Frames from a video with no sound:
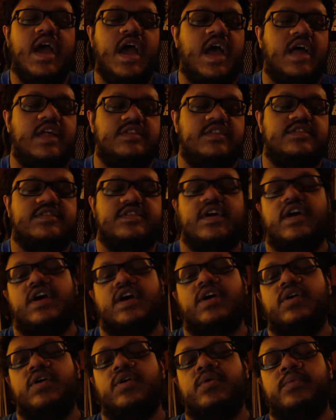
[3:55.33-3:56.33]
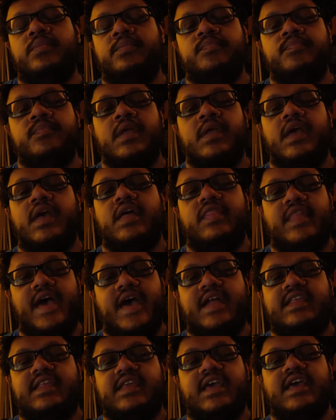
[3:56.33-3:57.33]
And so in
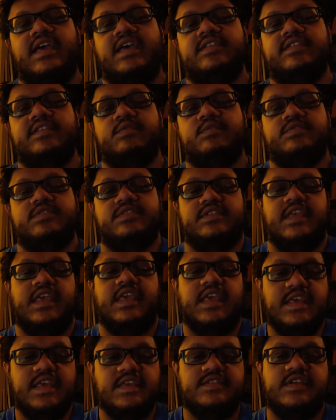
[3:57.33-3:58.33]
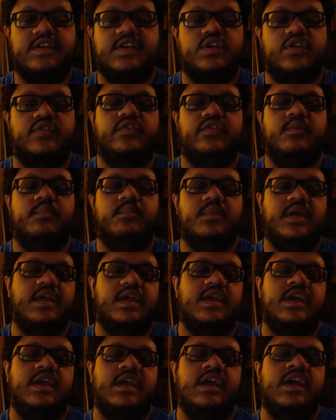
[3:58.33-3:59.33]
that case, it was easier for
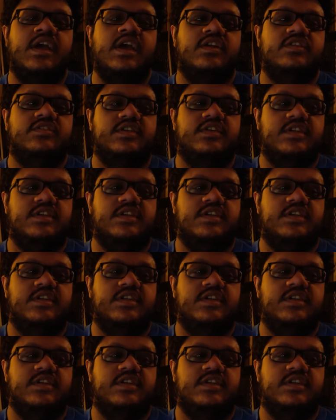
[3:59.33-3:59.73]
me to